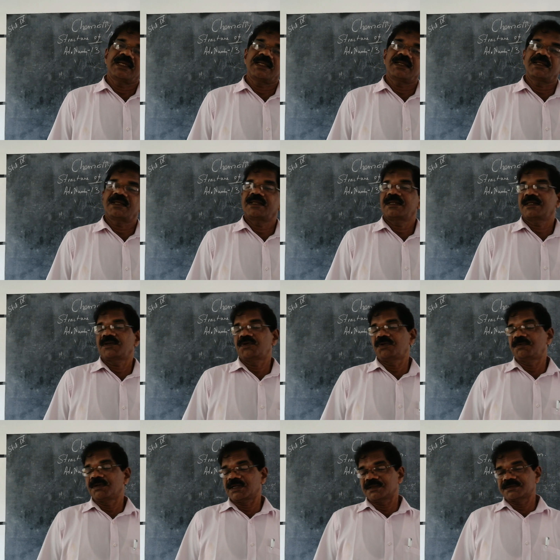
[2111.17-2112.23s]

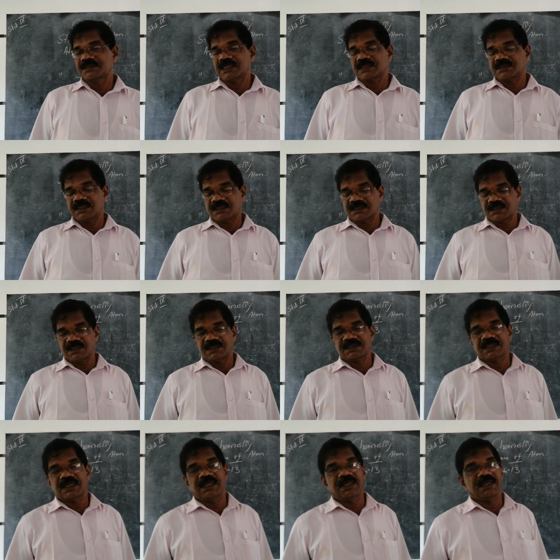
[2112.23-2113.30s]
Then you become success
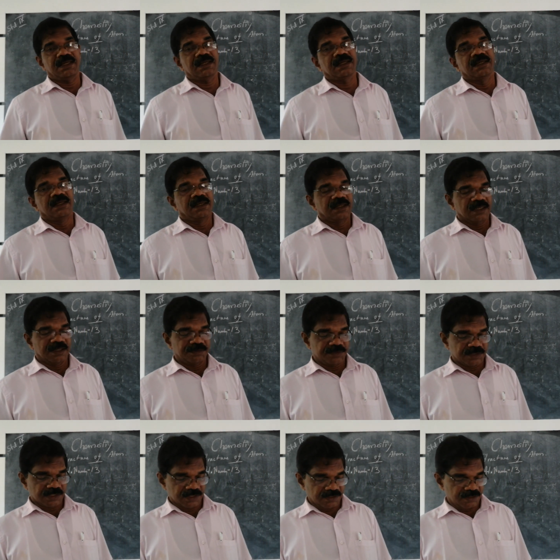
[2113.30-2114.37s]
in studying
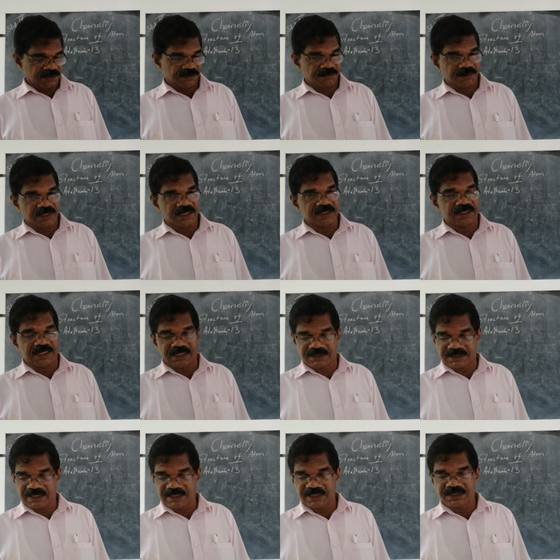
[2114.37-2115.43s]
chemistry. You can
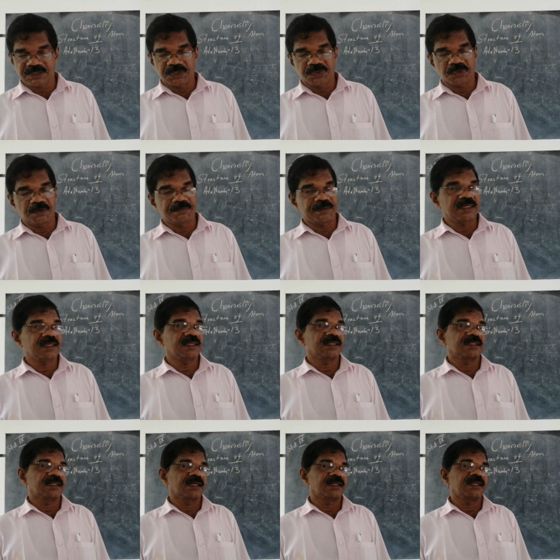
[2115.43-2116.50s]
take the next
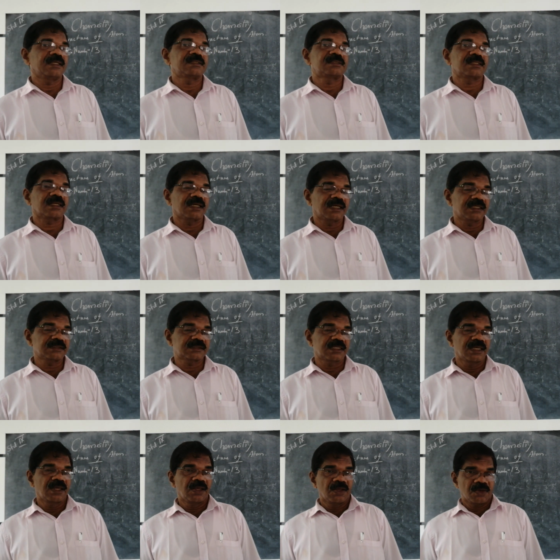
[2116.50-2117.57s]
topic, the next class.